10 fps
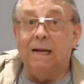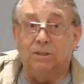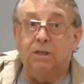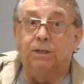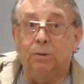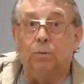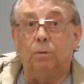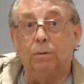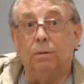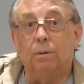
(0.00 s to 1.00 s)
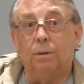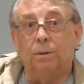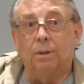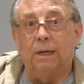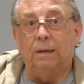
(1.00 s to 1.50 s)
actually do
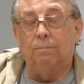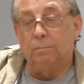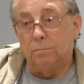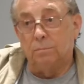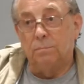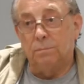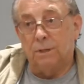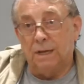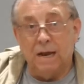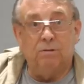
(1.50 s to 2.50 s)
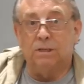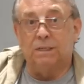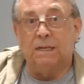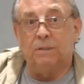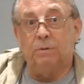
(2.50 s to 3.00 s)
the carers
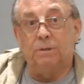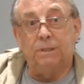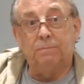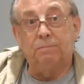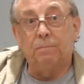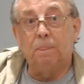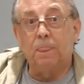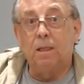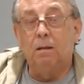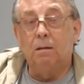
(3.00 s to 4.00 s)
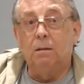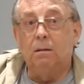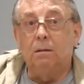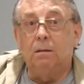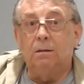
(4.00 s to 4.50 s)
assessments.
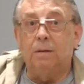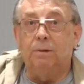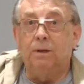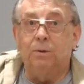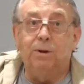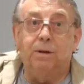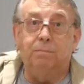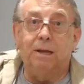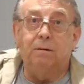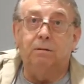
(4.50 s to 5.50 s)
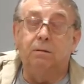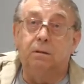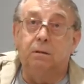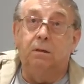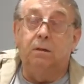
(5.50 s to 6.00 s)
They've been doing them now
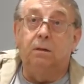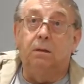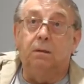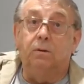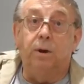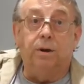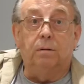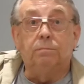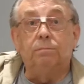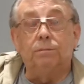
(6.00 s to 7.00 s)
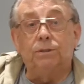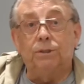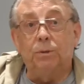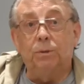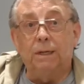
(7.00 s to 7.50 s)
going on
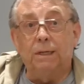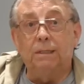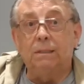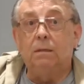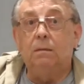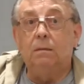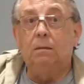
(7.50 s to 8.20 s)
2 years.